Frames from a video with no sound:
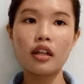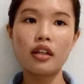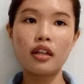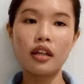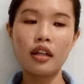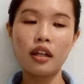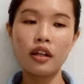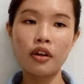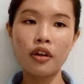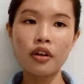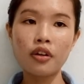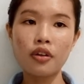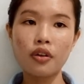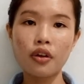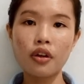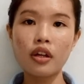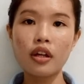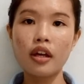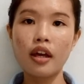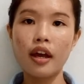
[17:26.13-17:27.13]
the
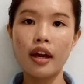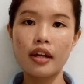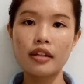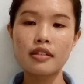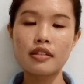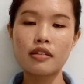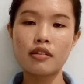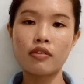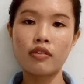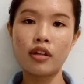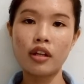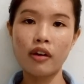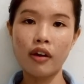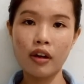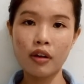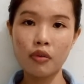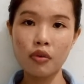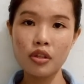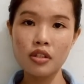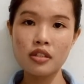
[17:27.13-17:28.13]
learner has the
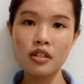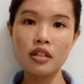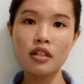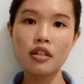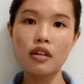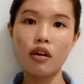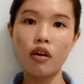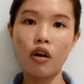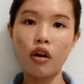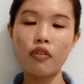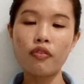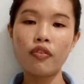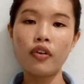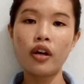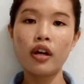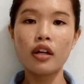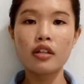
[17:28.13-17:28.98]
requisite of